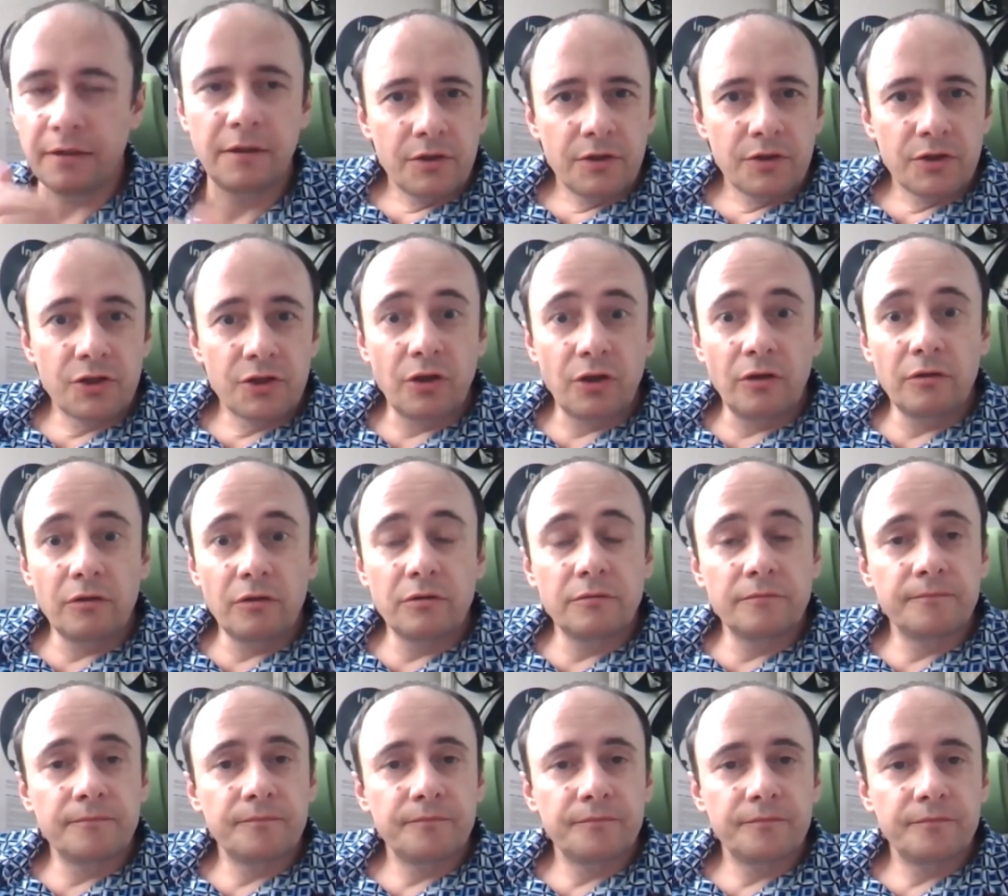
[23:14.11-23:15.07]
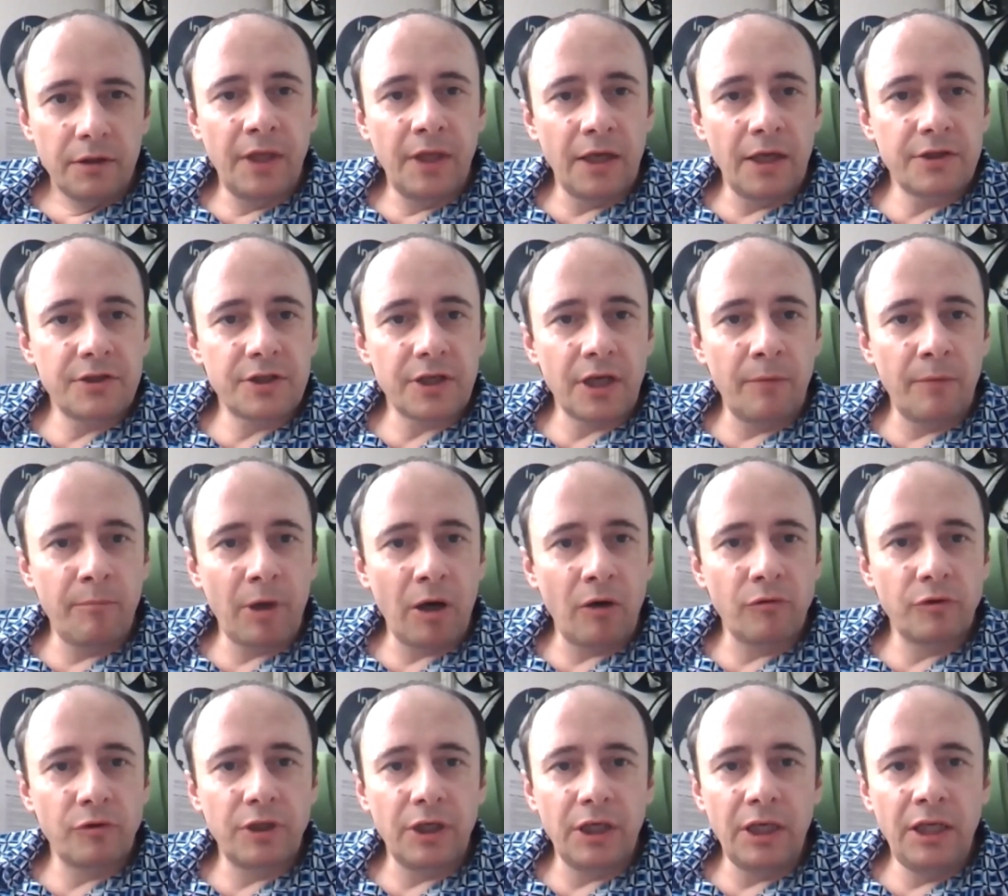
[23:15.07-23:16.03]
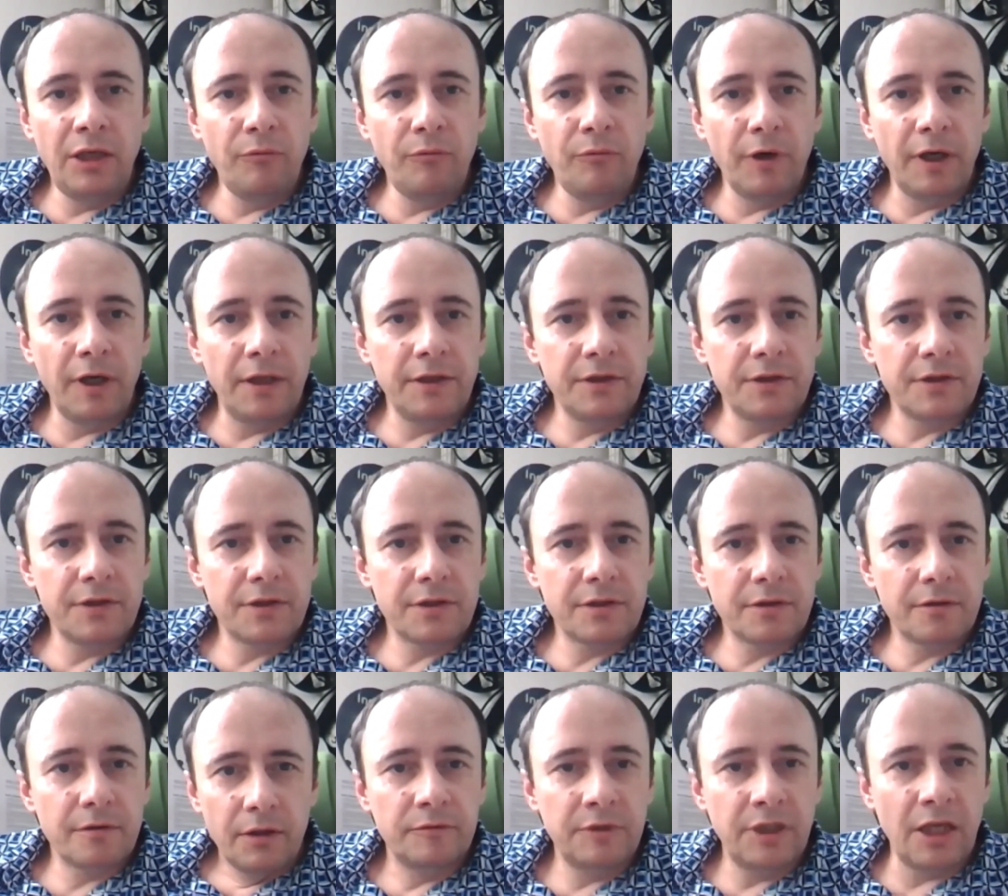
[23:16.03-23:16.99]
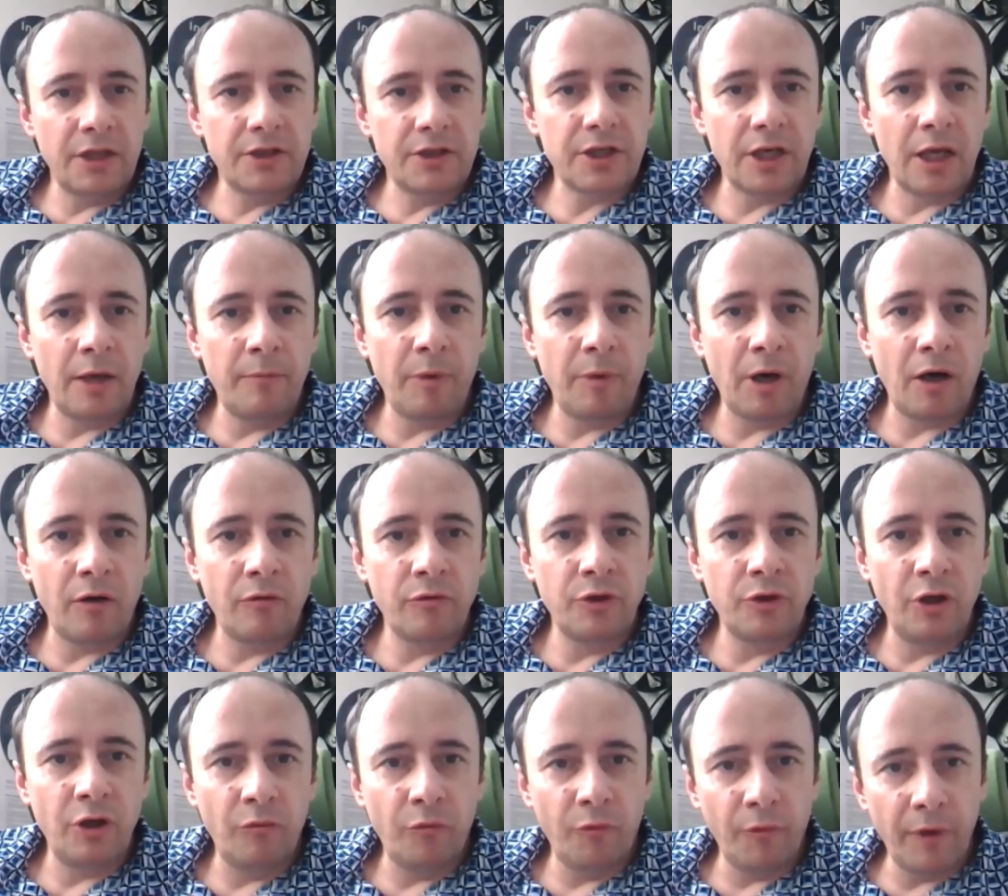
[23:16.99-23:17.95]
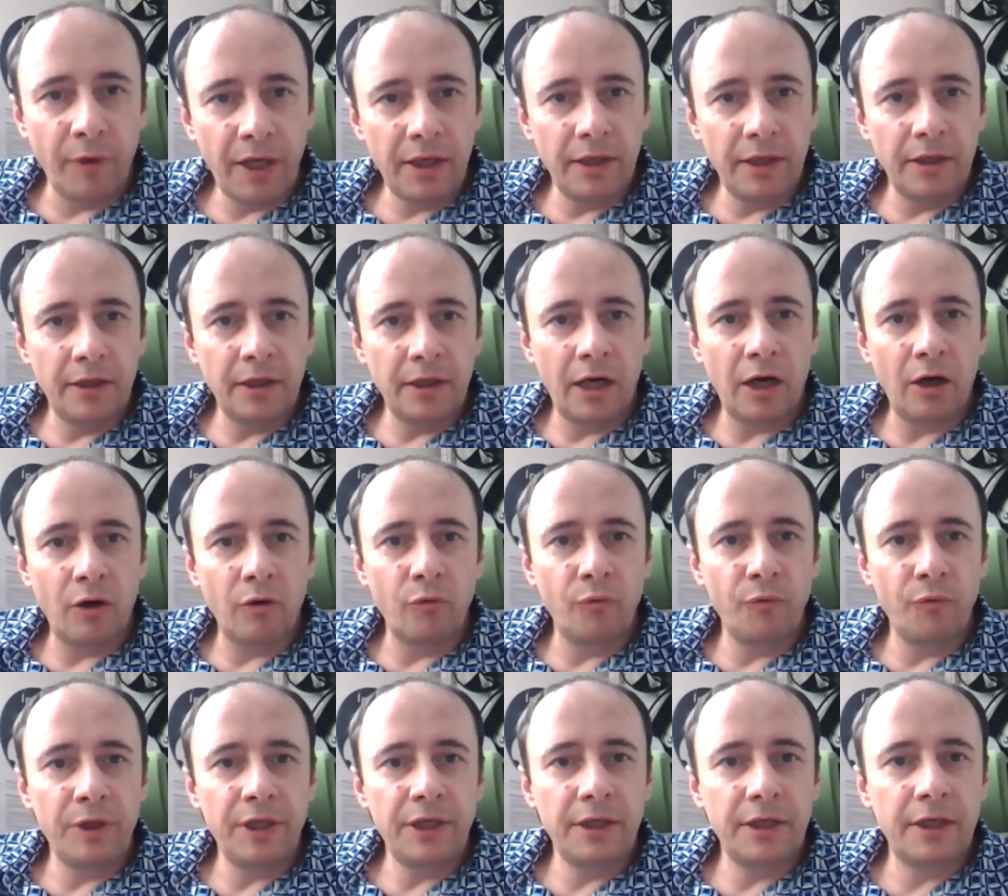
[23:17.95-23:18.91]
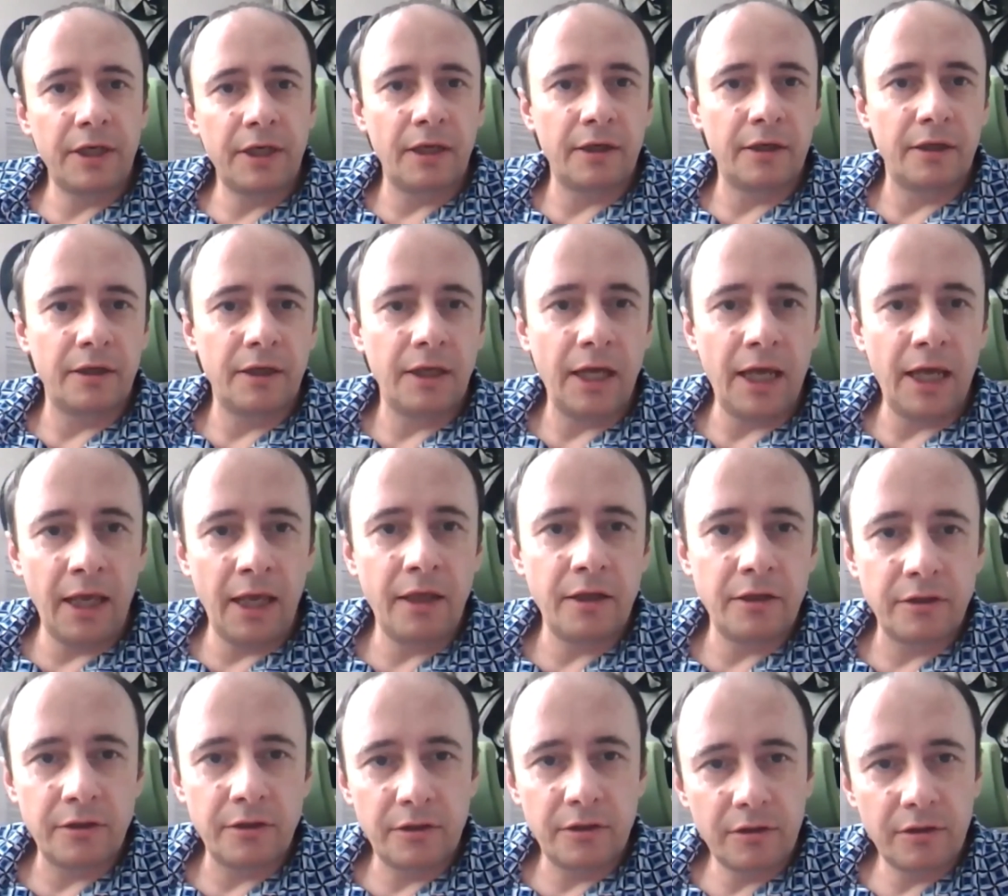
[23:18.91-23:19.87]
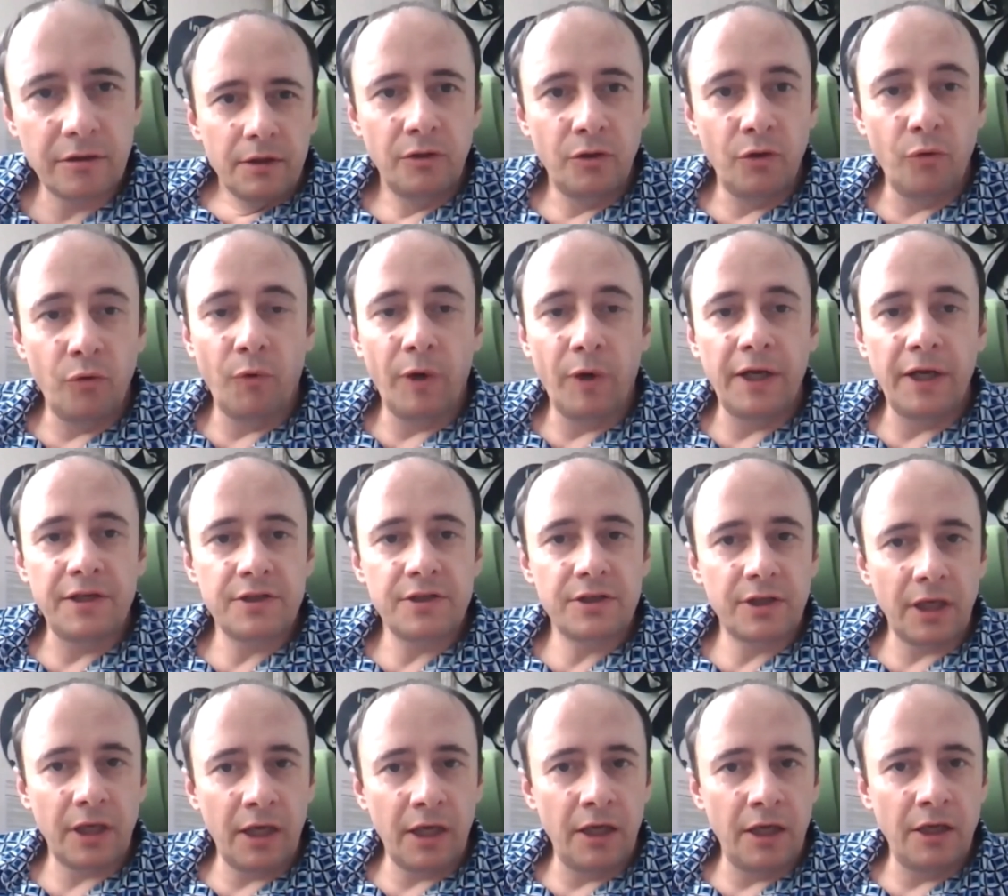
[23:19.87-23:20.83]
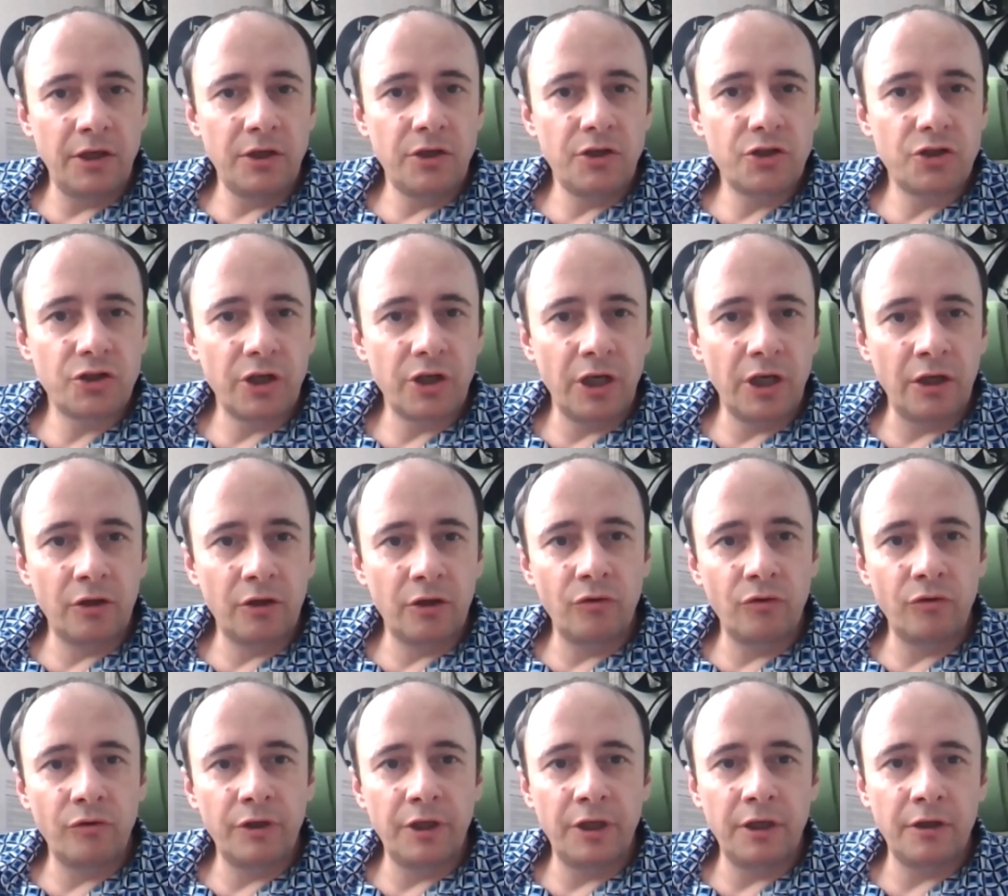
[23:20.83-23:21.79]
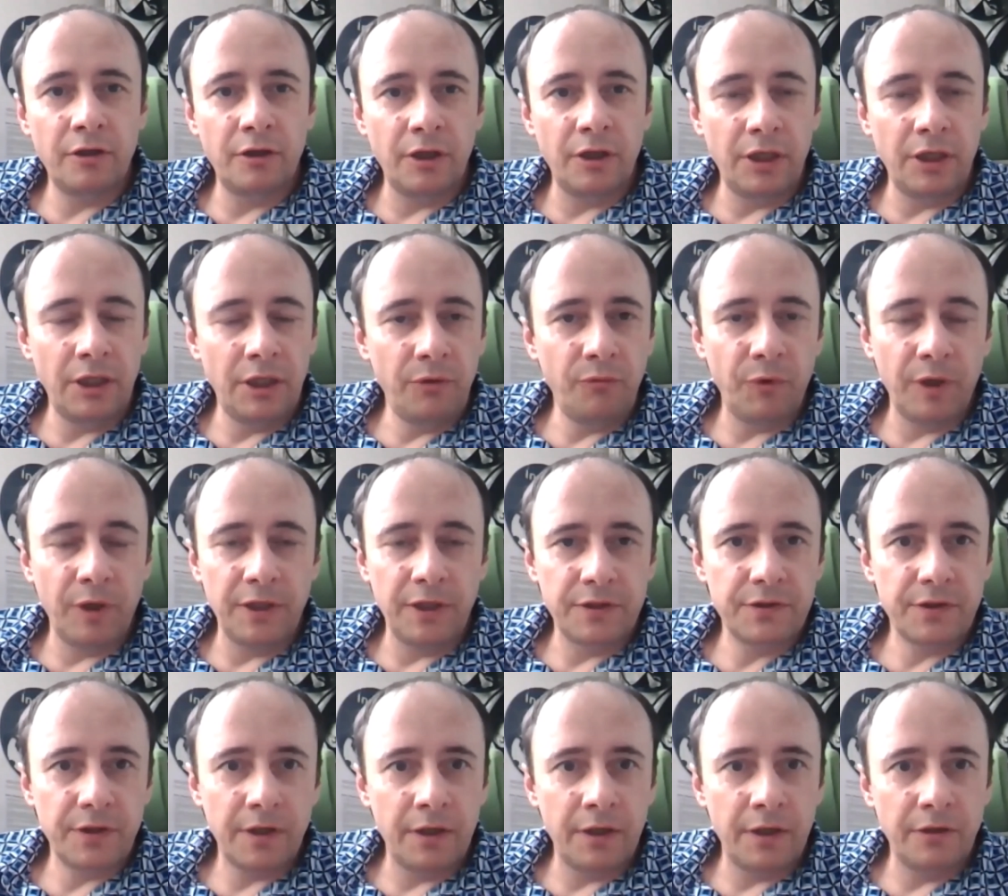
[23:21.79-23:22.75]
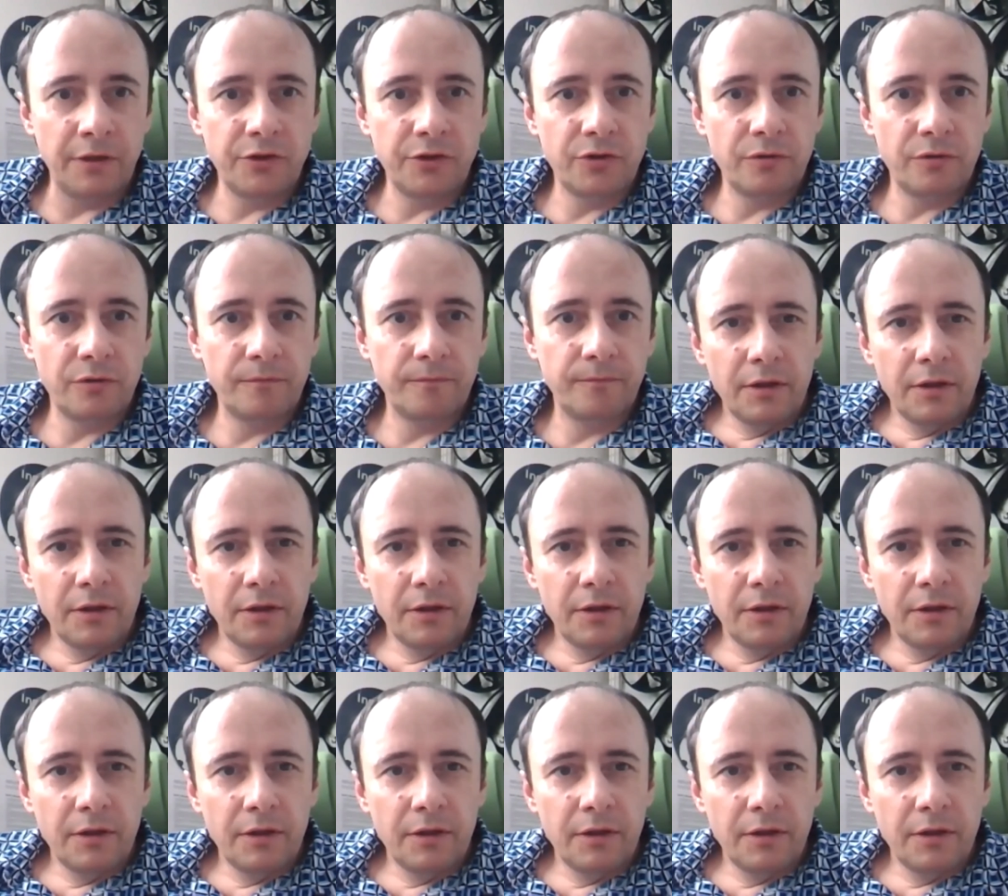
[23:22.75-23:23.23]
So that's about e-waste. That's about the way how we can end the waste age, including the e-waste age.